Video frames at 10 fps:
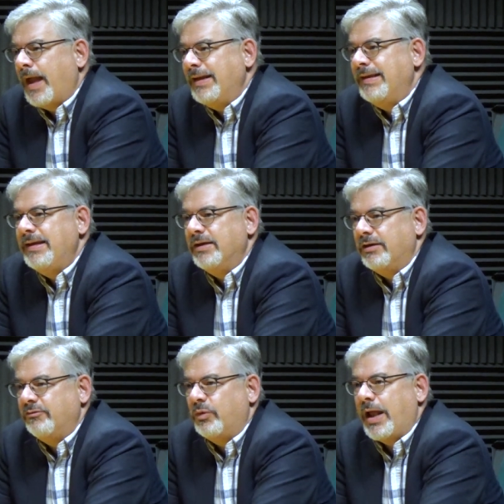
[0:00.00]
idea
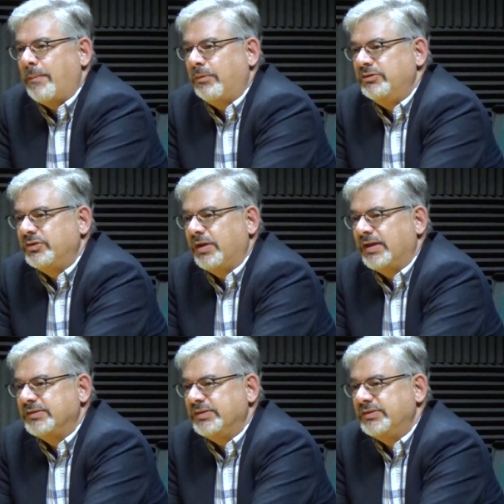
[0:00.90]
of what operational
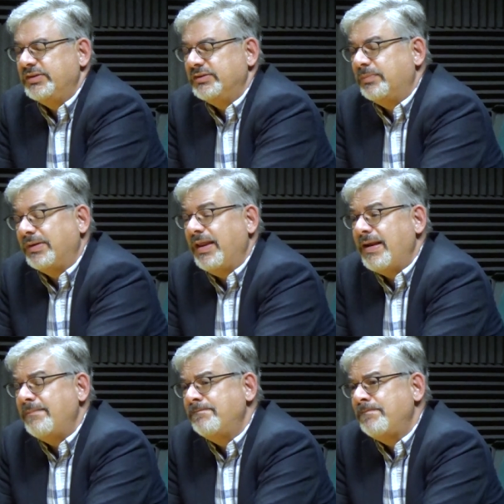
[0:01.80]
excellence is. But
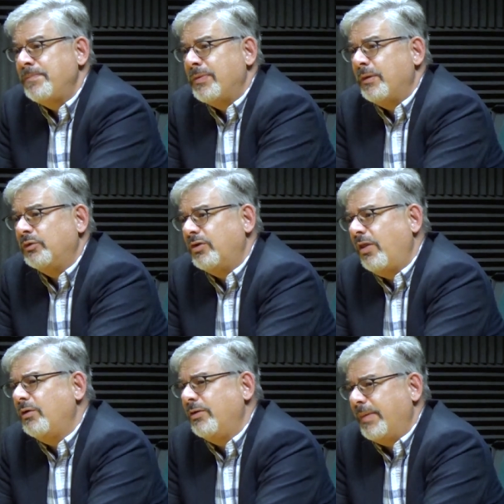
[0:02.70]
then there's
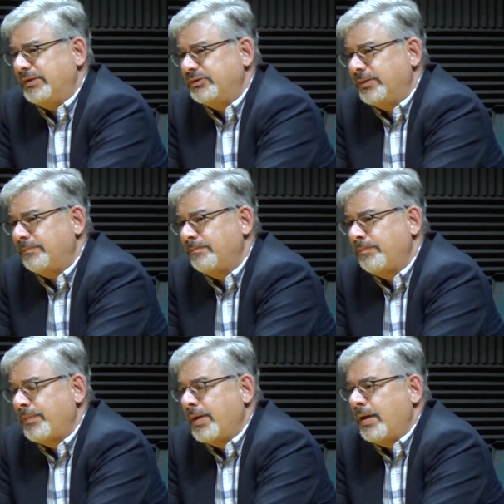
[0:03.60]
another dimension.
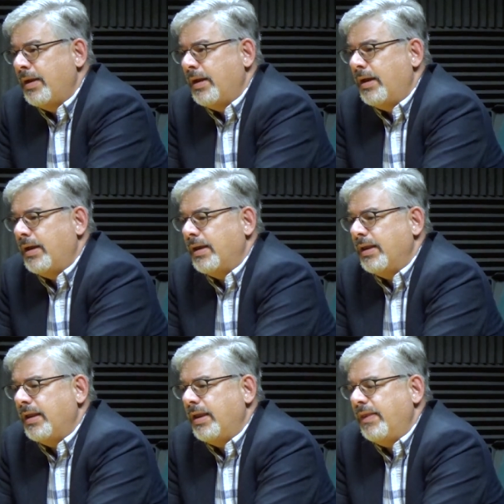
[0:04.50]
Uh,
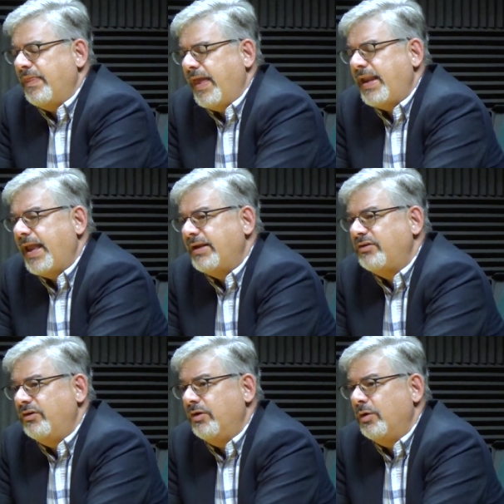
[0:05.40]
and that had
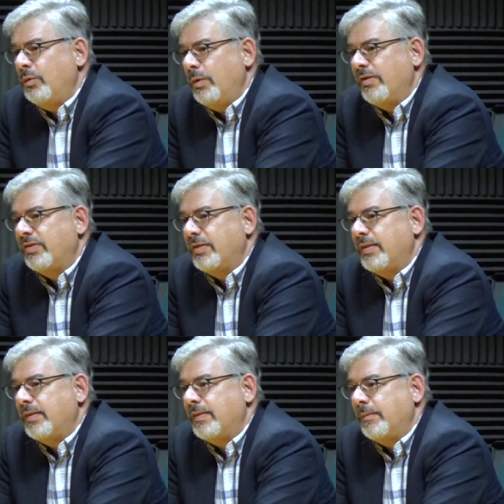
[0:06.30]
to do with
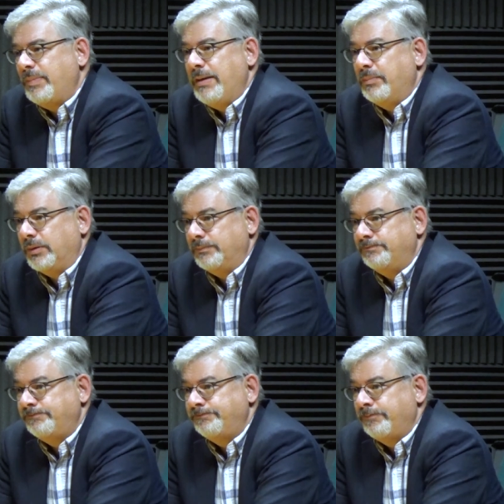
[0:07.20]
the people.
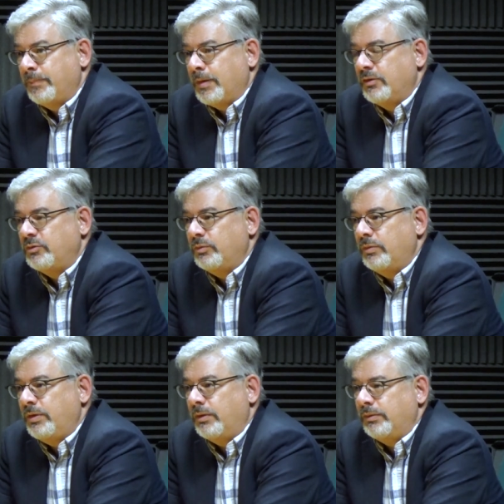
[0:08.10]
Because,
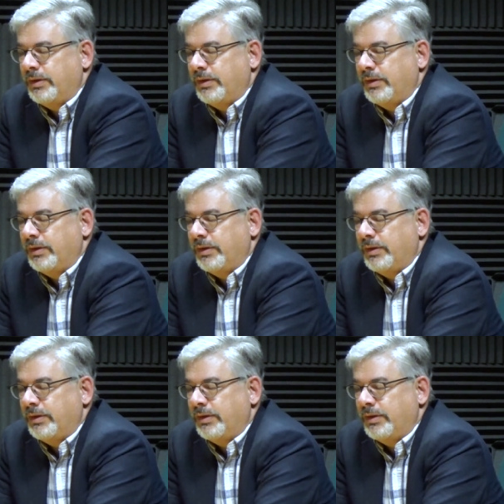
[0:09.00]
mm-hmm. you know,